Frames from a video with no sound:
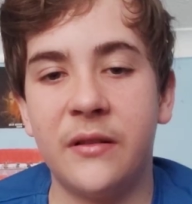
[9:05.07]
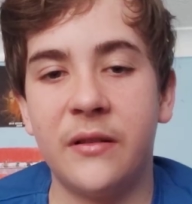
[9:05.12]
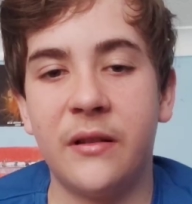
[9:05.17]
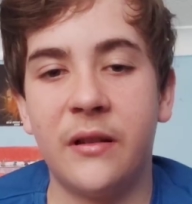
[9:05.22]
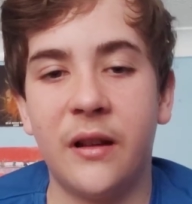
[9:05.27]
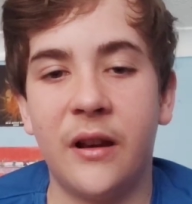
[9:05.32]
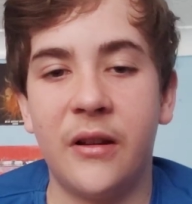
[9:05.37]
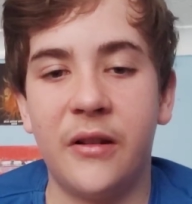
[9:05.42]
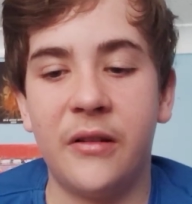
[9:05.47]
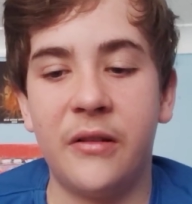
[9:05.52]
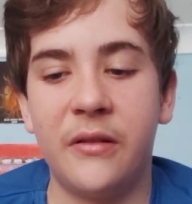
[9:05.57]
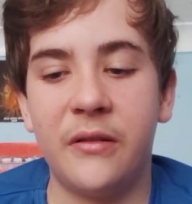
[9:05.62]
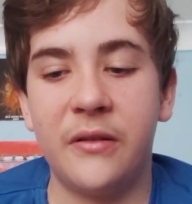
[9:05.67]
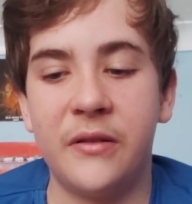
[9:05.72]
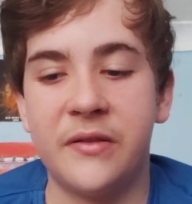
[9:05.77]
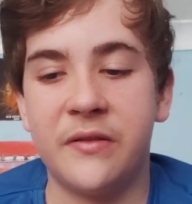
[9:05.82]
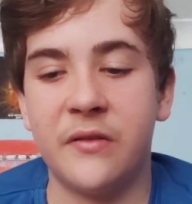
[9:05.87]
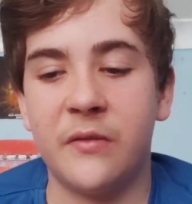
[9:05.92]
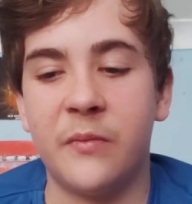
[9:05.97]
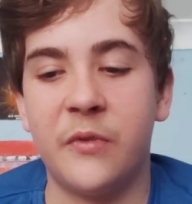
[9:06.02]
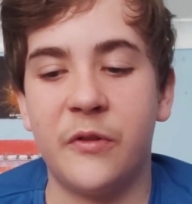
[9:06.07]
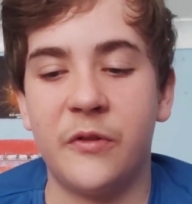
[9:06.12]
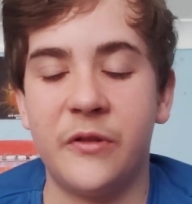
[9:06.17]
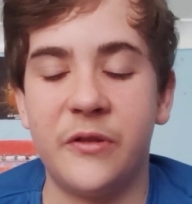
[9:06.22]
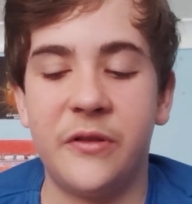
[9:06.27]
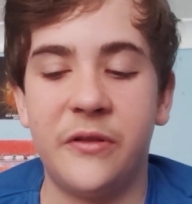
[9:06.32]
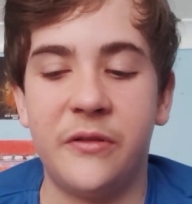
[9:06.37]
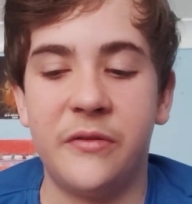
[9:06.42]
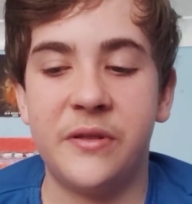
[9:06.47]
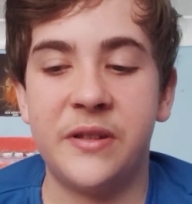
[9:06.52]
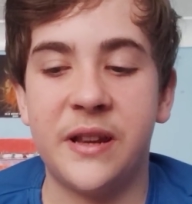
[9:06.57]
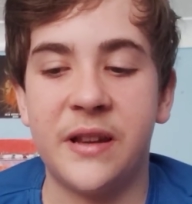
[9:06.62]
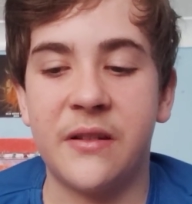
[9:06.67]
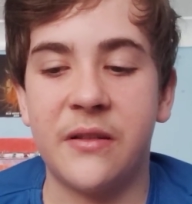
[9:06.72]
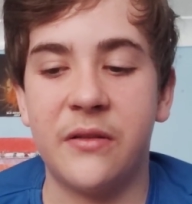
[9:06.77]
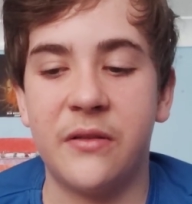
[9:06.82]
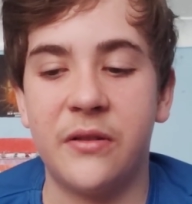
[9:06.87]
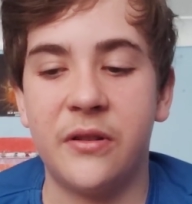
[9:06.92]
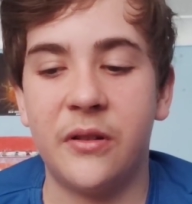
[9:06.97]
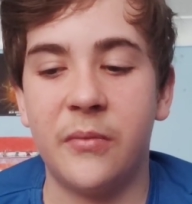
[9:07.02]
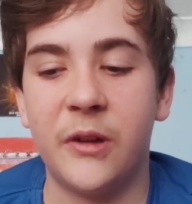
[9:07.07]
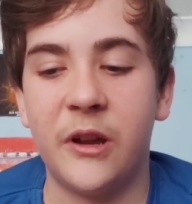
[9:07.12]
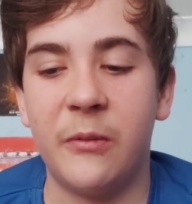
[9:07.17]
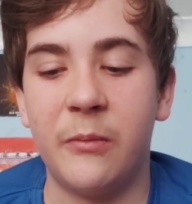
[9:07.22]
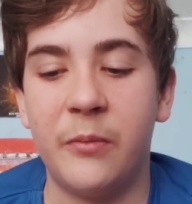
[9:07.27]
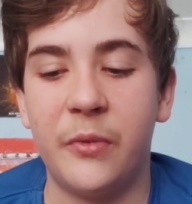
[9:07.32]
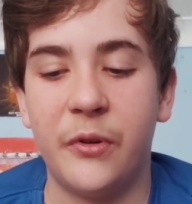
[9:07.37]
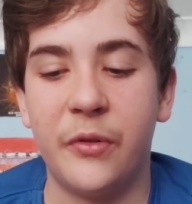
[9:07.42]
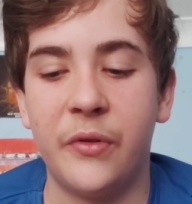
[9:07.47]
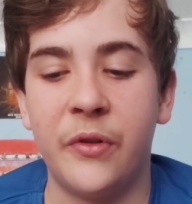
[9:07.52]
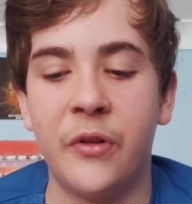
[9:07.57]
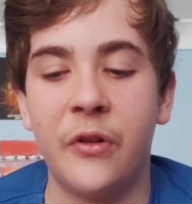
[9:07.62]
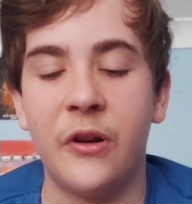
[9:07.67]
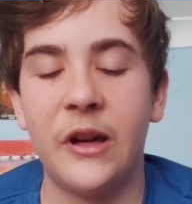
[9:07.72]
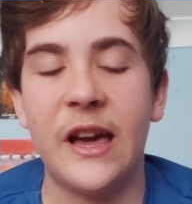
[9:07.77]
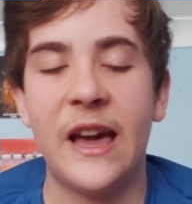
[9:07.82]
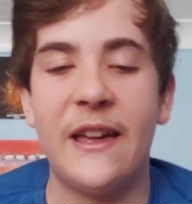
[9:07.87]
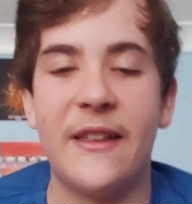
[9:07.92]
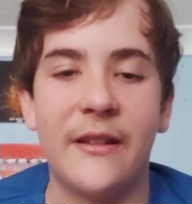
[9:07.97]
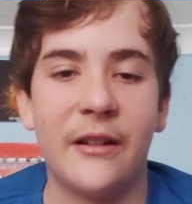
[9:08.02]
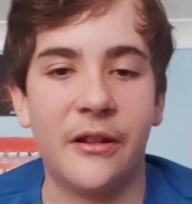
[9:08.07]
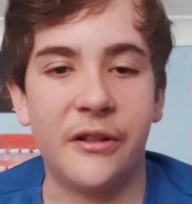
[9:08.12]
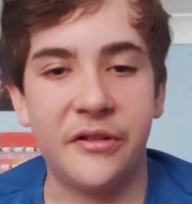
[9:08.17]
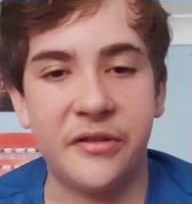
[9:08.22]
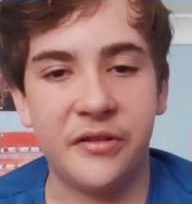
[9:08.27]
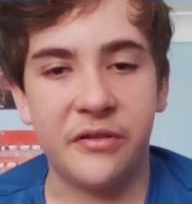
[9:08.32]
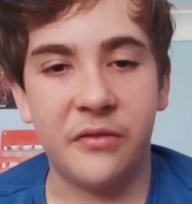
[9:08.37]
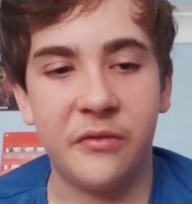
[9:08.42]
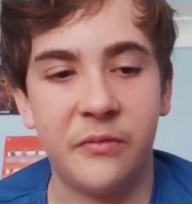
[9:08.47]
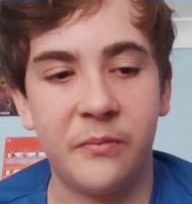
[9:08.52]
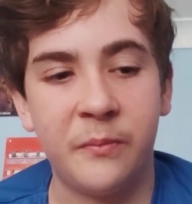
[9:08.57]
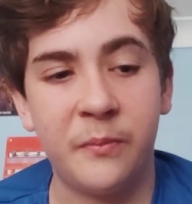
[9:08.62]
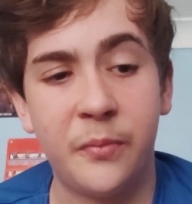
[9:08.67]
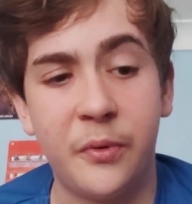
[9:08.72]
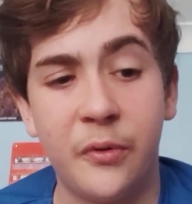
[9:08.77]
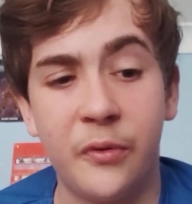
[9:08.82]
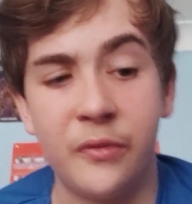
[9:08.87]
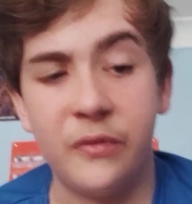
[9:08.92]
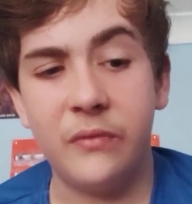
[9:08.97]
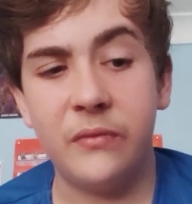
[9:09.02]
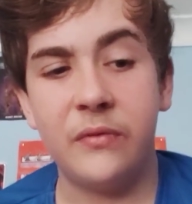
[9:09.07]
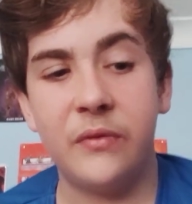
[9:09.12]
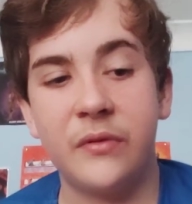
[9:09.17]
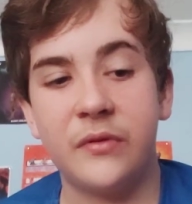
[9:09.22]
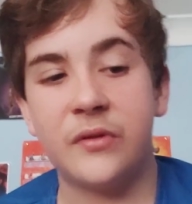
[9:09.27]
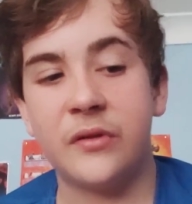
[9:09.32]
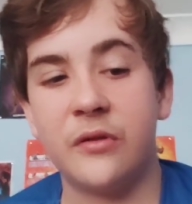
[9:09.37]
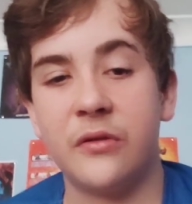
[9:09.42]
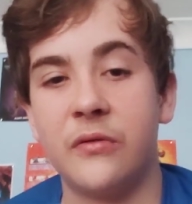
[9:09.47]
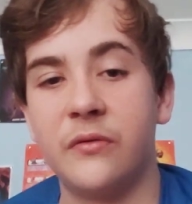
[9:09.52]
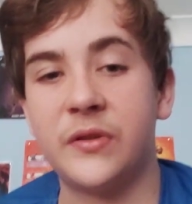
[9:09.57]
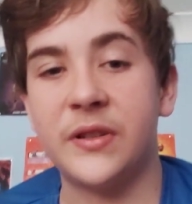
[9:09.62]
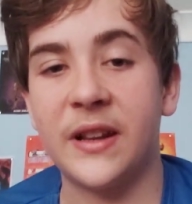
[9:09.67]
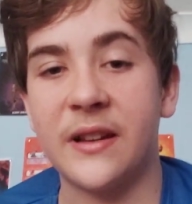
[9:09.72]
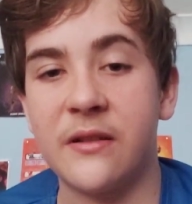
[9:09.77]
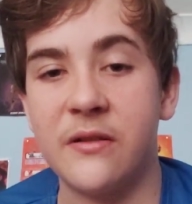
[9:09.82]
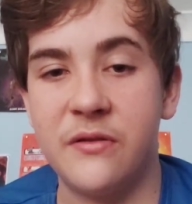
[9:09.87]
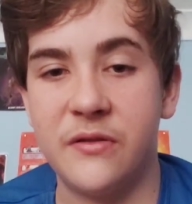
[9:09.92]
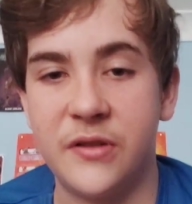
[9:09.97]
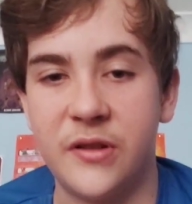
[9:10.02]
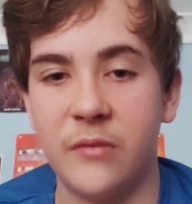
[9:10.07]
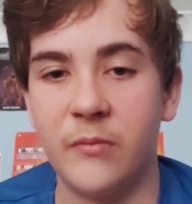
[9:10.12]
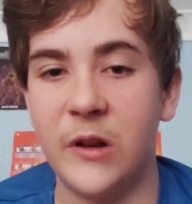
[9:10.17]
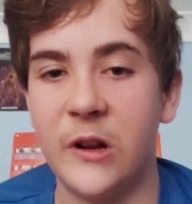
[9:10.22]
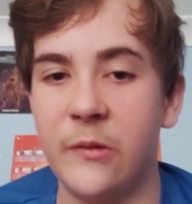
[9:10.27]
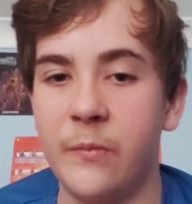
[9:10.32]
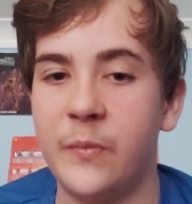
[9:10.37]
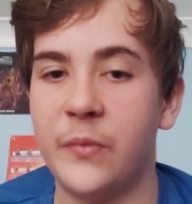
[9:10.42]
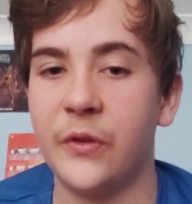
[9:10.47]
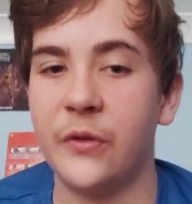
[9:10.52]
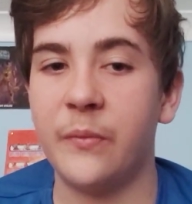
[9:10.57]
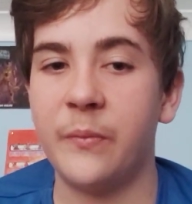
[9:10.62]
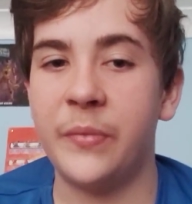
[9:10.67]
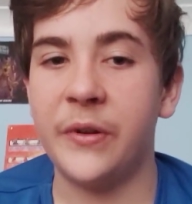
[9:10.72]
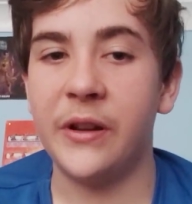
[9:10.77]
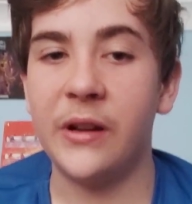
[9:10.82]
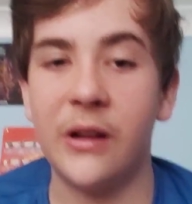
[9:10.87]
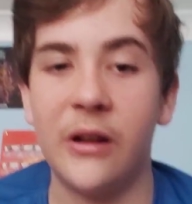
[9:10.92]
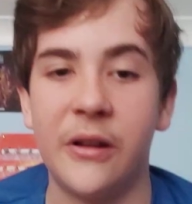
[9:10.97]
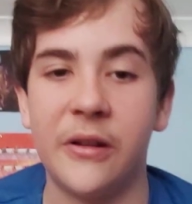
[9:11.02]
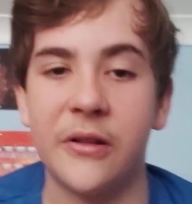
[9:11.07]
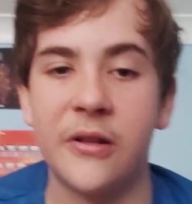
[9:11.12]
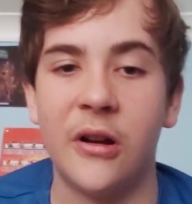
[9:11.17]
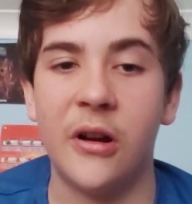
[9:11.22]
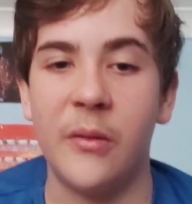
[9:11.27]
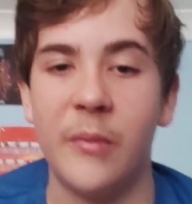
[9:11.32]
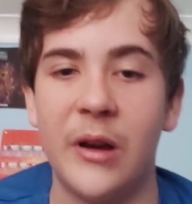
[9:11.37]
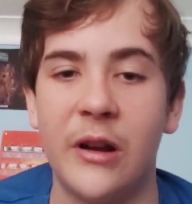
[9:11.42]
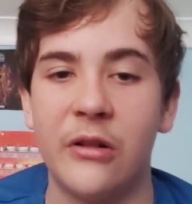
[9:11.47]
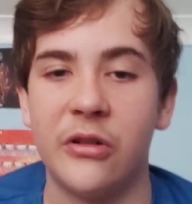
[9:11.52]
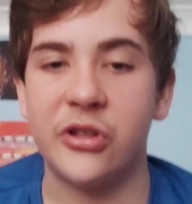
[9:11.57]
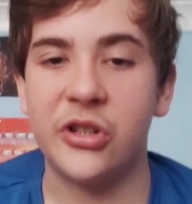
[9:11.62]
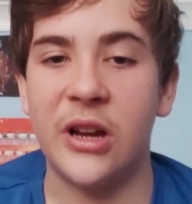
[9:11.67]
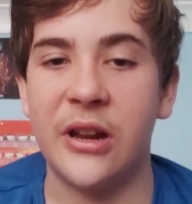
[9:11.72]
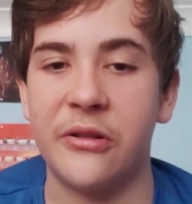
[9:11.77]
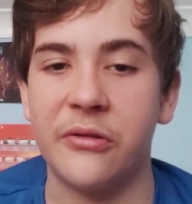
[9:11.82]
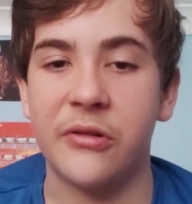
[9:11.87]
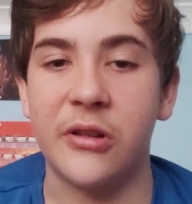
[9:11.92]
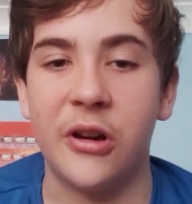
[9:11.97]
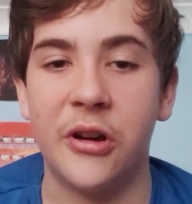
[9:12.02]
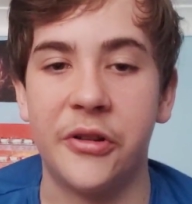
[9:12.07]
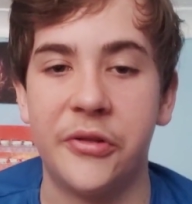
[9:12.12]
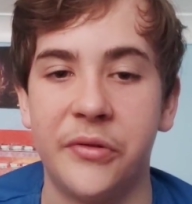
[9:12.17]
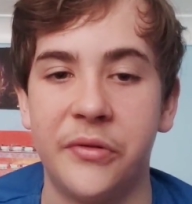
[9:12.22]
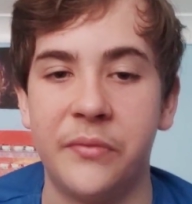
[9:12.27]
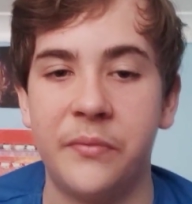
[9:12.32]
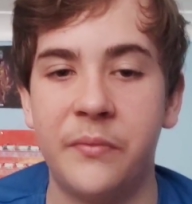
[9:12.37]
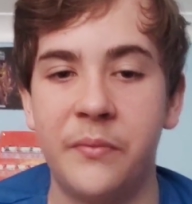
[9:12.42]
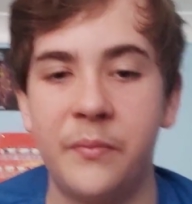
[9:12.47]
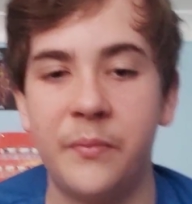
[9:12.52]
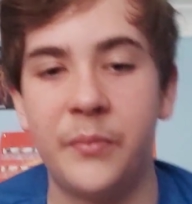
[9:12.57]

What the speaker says: like 0.2 second domain, but not at like 0.2 second domain, but be like Chimera Shadow Garden.